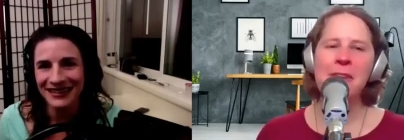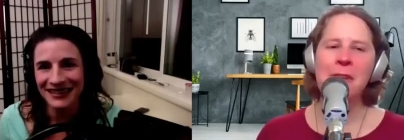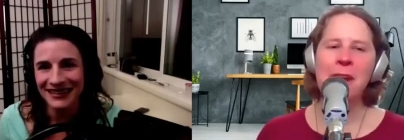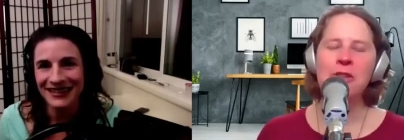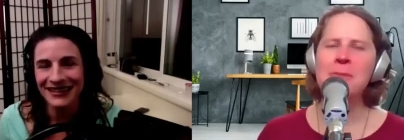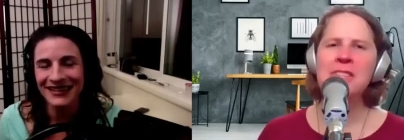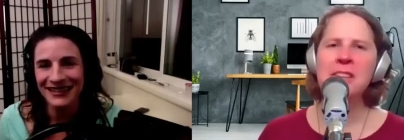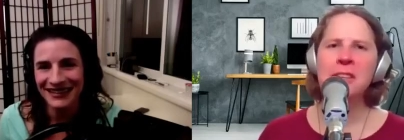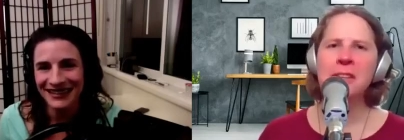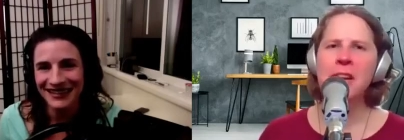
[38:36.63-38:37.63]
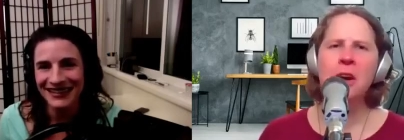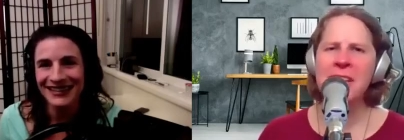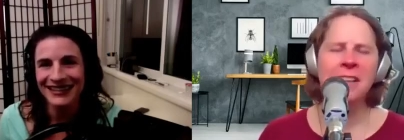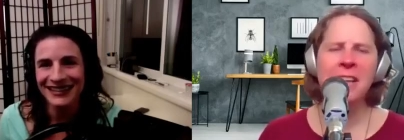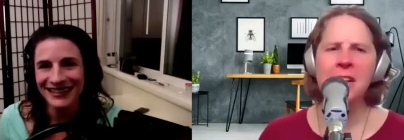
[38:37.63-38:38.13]
Speaker 1: background or music, they're like,
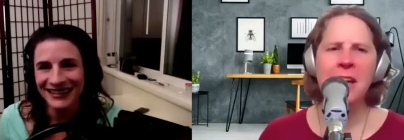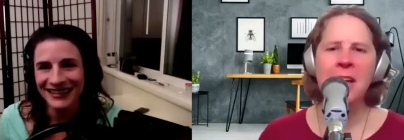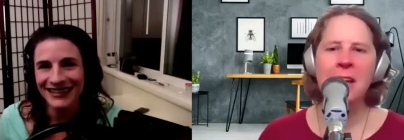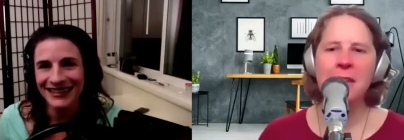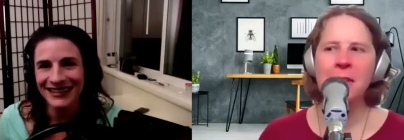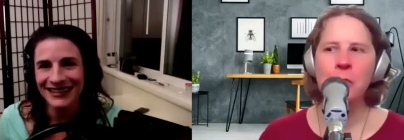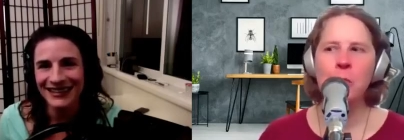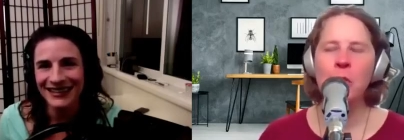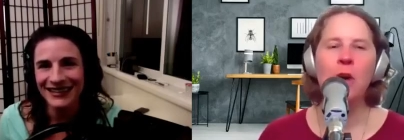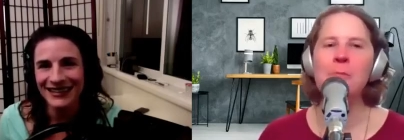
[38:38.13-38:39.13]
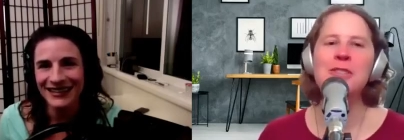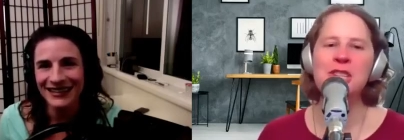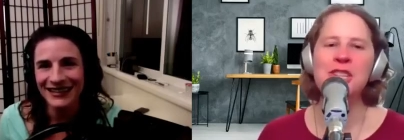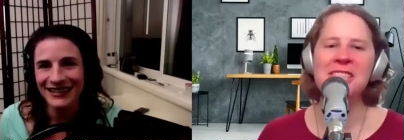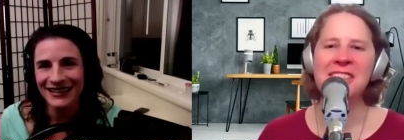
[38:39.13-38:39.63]
oh yeah, like like we're all
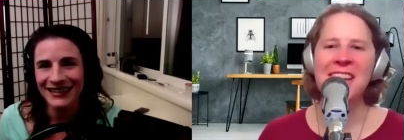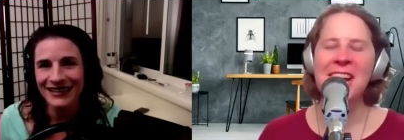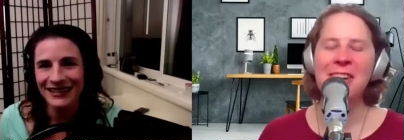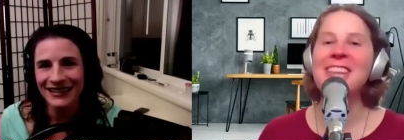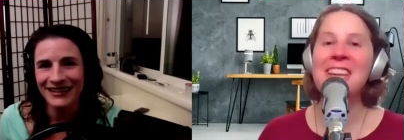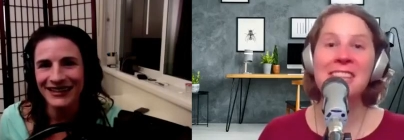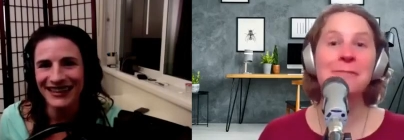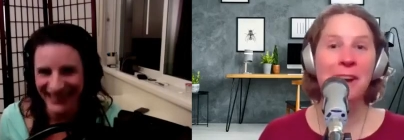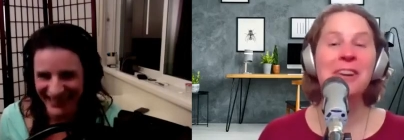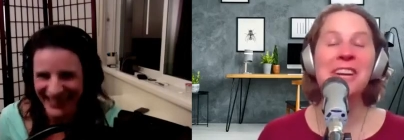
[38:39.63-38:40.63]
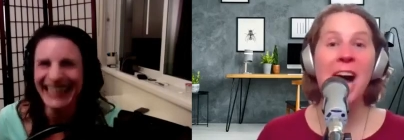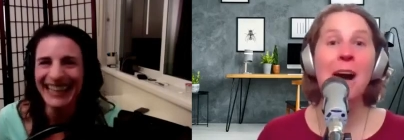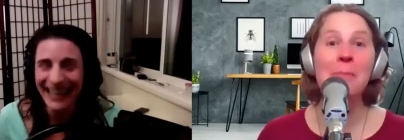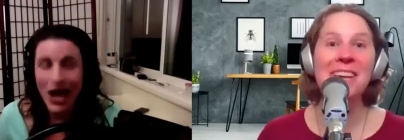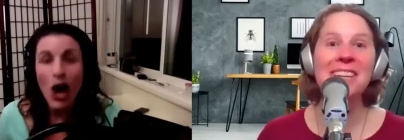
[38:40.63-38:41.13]
musicians in that area. Like it's very
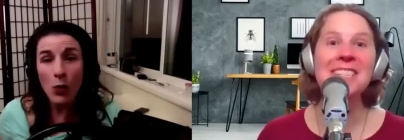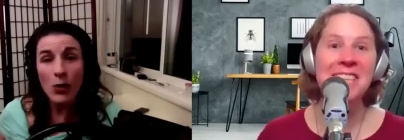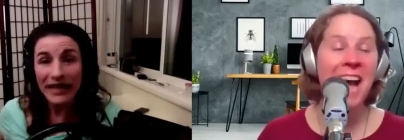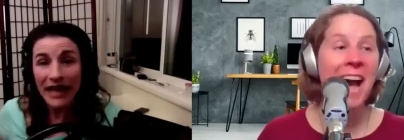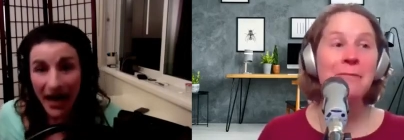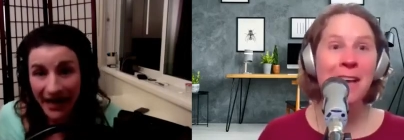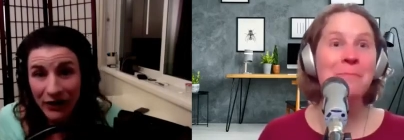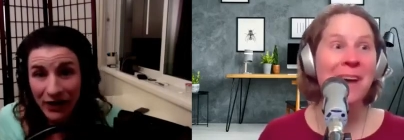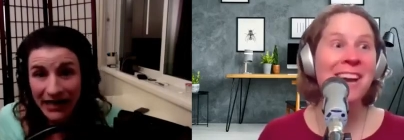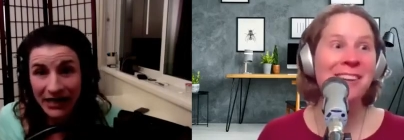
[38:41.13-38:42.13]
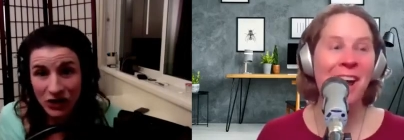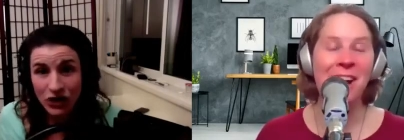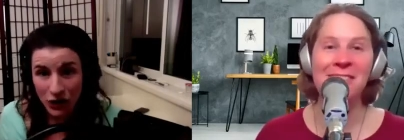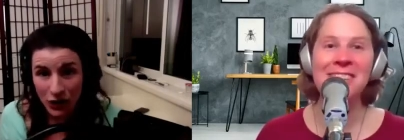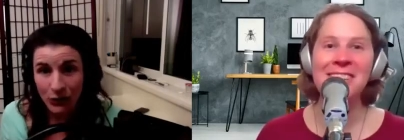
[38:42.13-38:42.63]
common. well, and audio editing
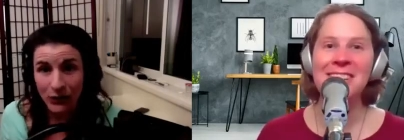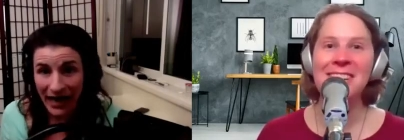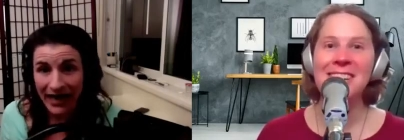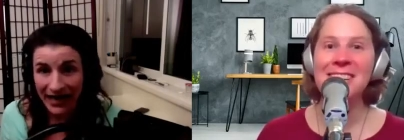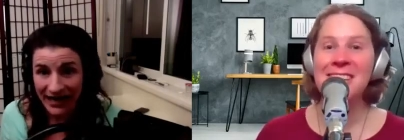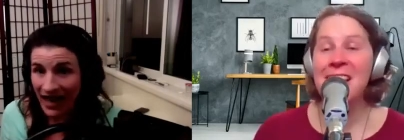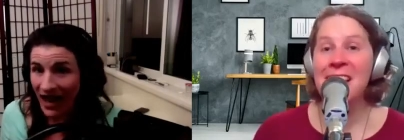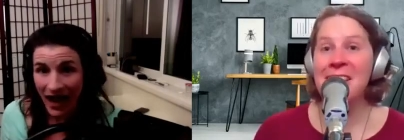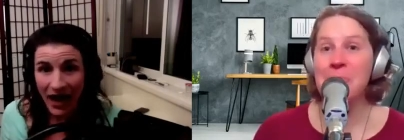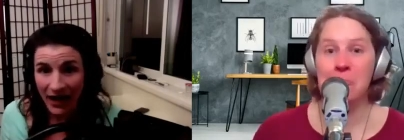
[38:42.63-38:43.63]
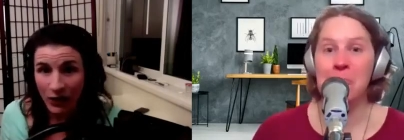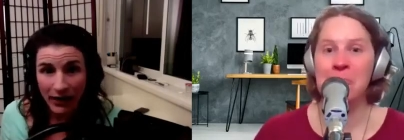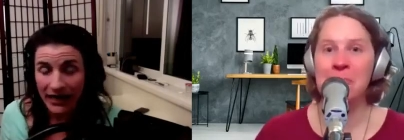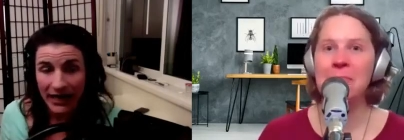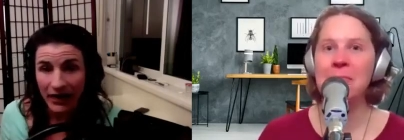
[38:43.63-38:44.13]
too,
Speaker 2: right? Yeah, yeah, audio
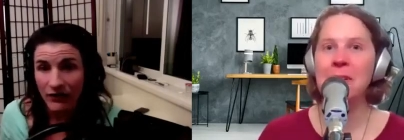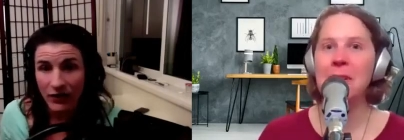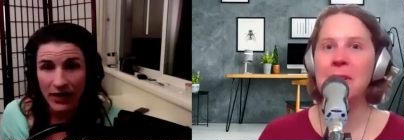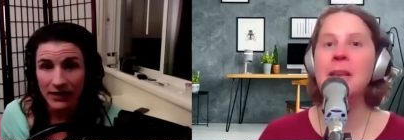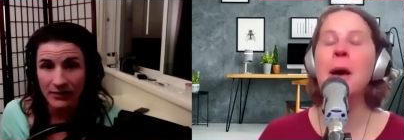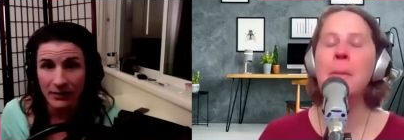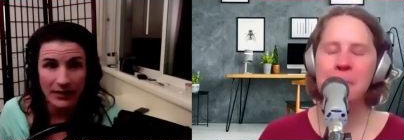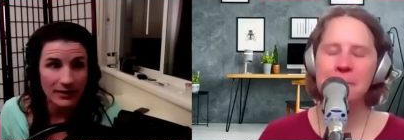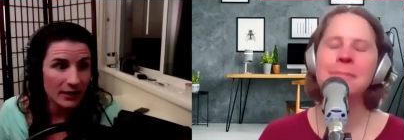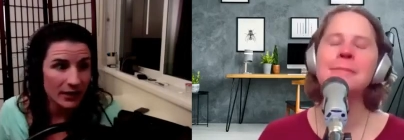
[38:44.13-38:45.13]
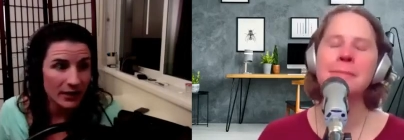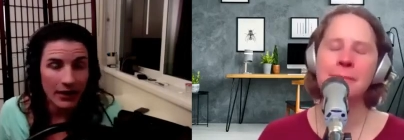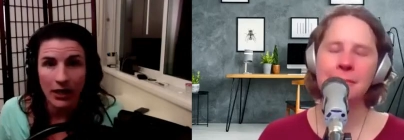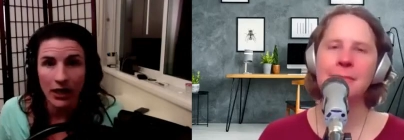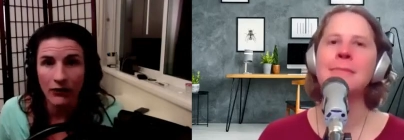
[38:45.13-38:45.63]
editing. I feel like is basically yep.
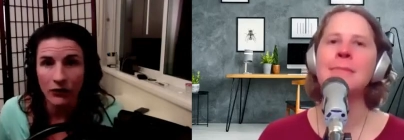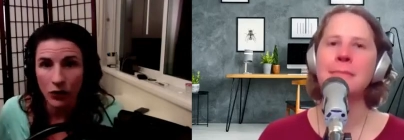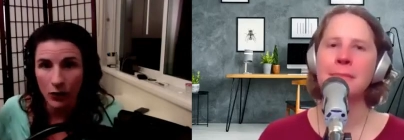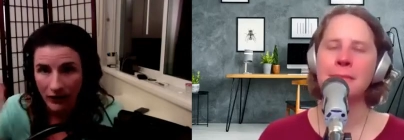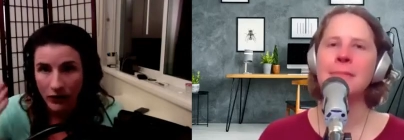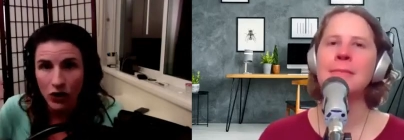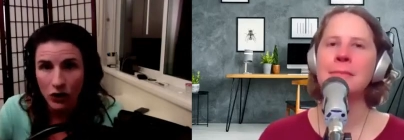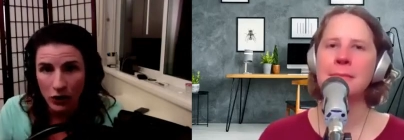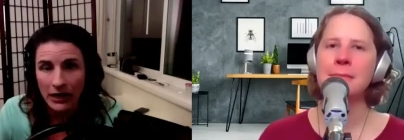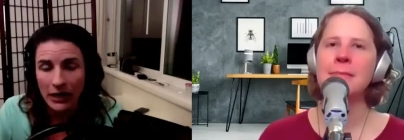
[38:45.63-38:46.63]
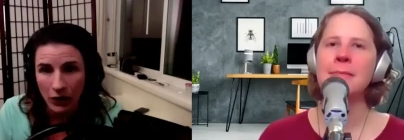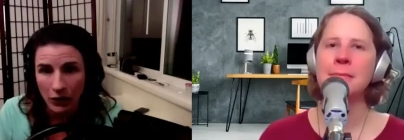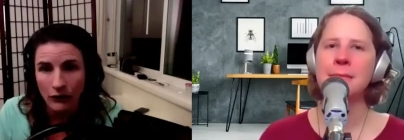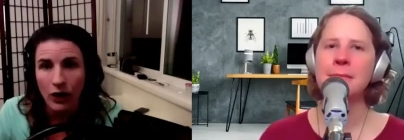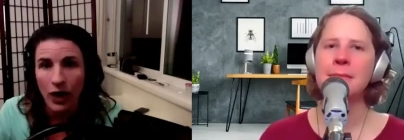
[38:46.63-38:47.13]
like if you have a good ear
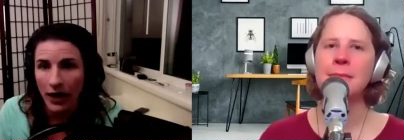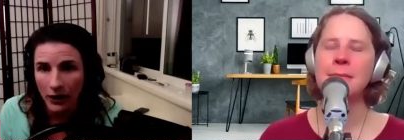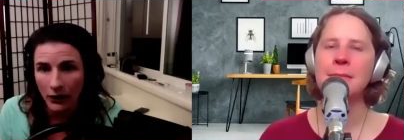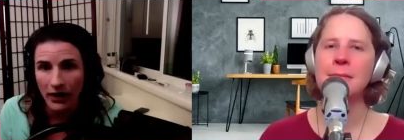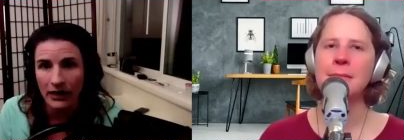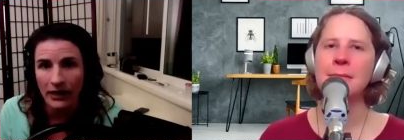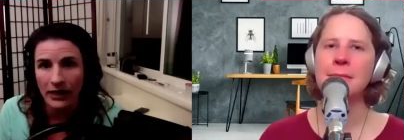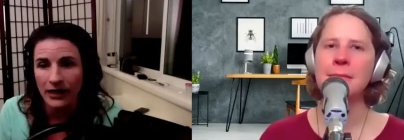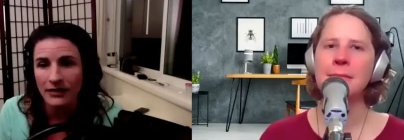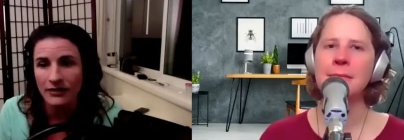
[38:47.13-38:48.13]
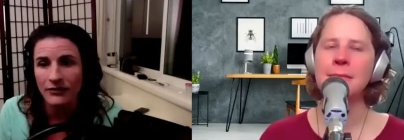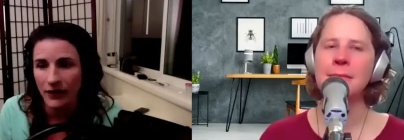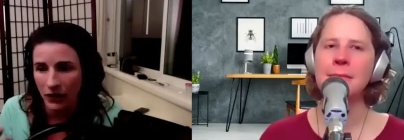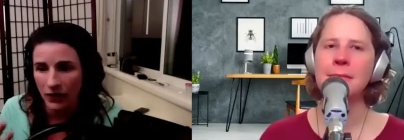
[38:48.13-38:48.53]
for audio editing, it's very